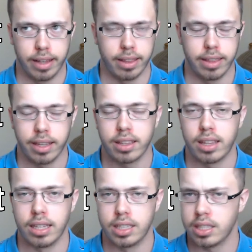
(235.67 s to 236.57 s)
I think
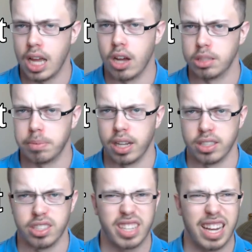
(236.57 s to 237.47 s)
that's how it's
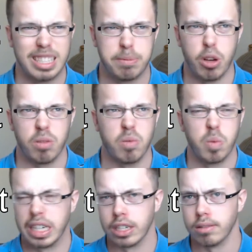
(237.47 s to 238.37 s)
pronounced. It's kind of spelled
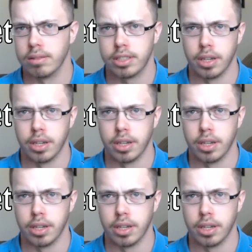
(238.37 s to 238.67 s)
weird.